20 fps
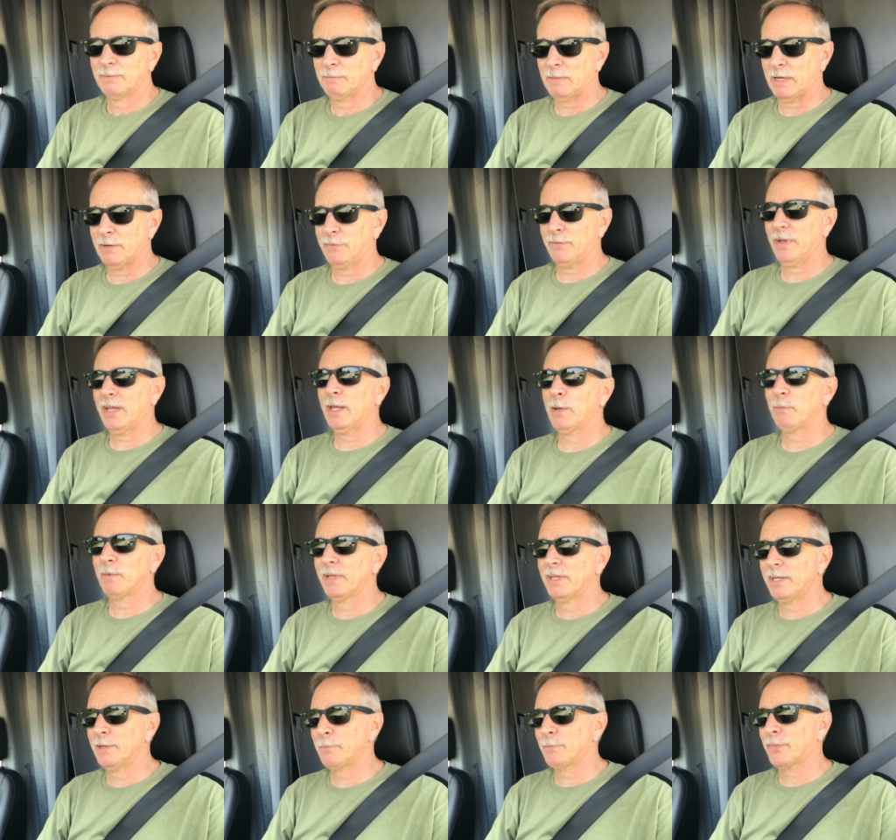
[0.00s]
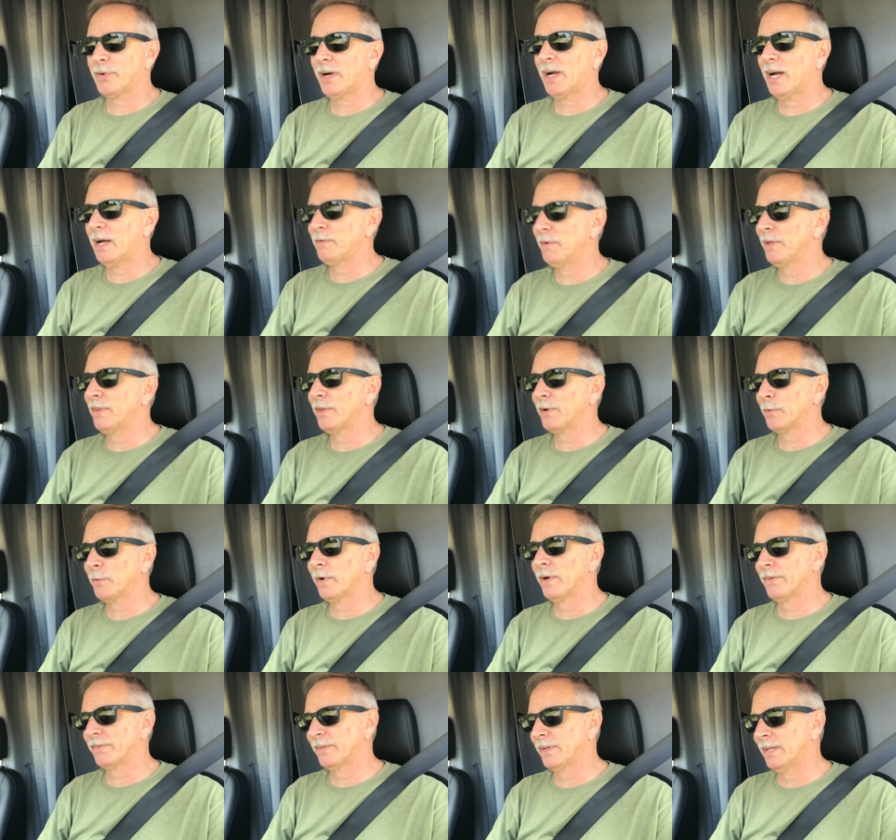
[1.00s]
my family in private. There
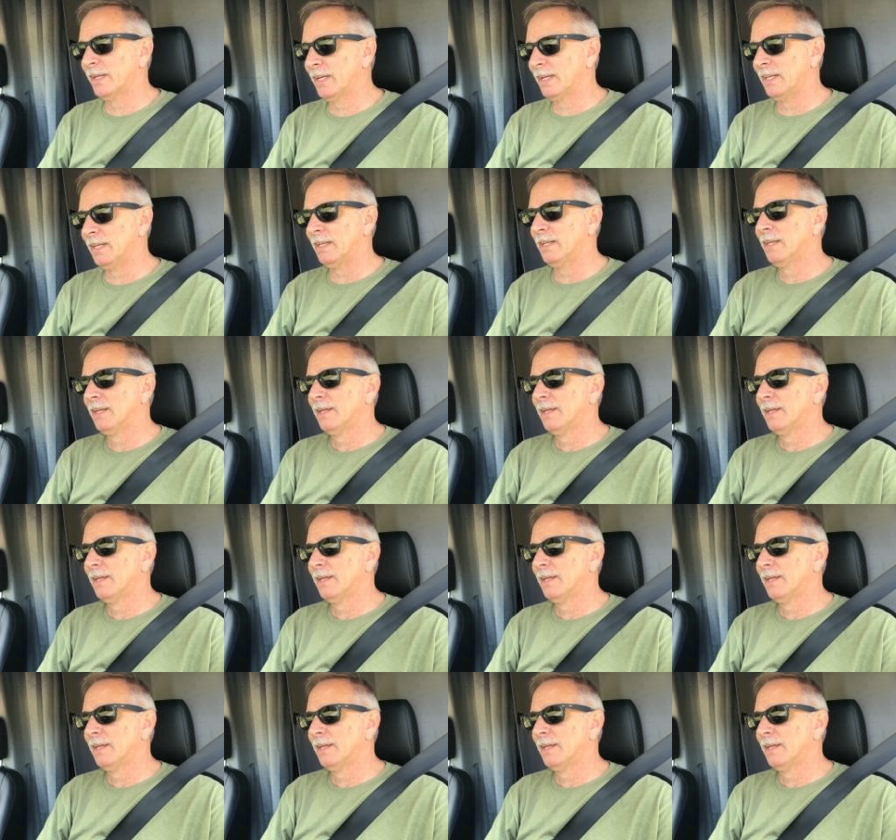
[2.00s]
wasn't any